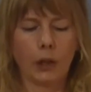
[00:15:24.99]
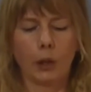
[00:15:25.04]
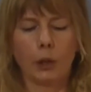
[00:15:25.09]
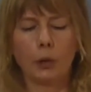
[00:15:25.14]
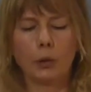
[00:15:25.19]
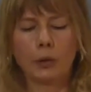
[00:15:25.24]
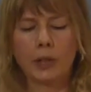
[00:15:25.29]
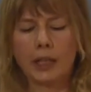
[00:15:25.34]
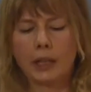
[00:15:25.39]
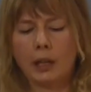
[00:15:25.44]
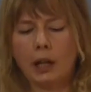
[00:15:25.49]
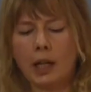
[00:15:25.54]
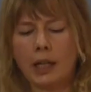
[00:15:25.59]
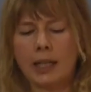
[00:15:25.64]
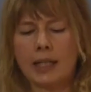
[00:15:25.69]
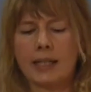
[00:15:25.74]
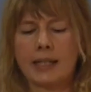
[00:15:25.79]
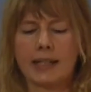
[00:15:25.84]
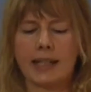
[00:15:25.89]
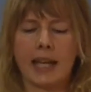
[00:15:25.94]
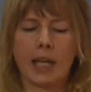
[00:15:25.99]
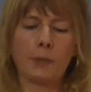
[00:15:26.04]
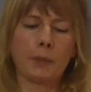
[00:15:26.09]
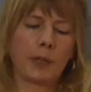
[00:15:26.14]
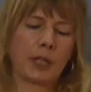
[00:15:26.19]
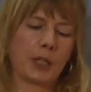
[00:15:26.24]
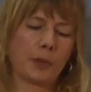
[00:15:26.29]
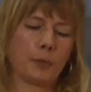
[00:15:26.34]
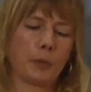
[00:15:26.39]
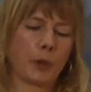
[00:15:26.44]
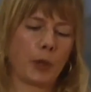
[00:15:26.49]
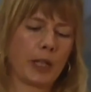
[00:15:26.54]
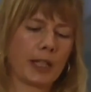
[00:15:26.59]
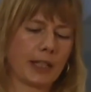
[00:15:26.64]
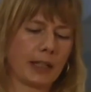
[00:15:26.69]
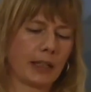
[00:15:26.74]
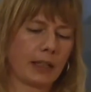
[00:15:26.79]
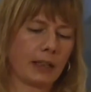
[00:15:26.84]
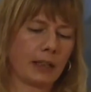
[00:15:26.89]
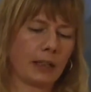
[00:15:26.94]
Who cannot escape his
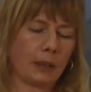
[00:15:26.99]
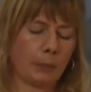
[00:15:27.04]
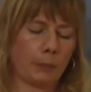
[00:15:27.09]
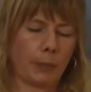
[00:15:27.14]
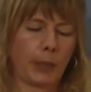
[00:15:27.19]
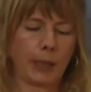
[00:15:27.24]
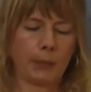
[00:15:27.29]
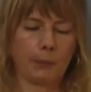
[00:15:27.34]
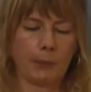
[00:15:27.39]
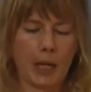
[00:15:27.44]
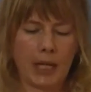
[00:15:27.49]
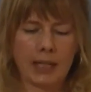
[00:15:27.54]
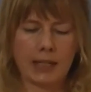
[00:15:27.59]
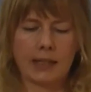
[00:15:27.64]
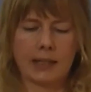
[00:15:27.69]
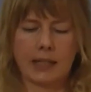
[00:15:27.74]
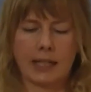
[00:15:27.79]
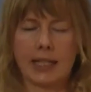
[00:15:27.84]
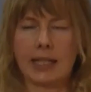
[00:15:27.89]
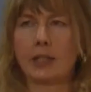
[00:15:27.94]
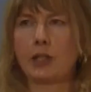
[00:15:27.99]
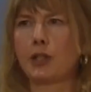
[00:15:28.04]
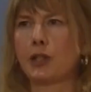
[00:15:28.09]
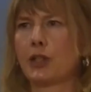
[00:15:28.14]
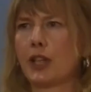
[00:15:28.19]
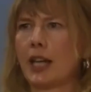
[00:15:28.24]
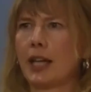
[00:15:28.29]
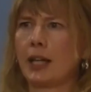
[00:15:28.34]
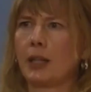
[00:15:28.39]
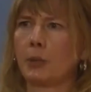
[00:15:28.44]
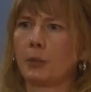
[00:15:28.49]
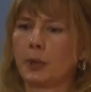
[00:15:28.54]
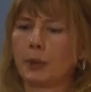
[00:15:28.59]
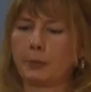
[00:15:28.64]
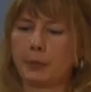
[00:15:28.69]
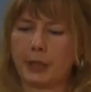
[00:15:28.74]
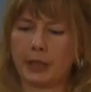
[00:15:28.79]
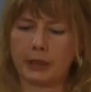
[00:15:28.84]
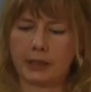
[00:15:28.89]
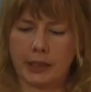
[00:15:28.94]
prison, but must each day
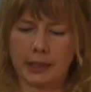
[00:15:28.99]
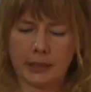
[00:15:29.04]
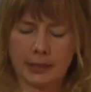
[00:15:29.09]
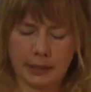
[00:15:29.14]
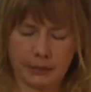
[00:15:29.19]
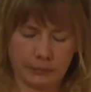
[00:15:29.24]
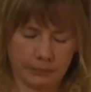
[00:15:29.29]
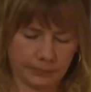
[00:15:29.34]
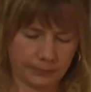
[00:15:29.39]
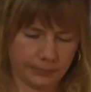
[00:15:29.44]
rebuild it?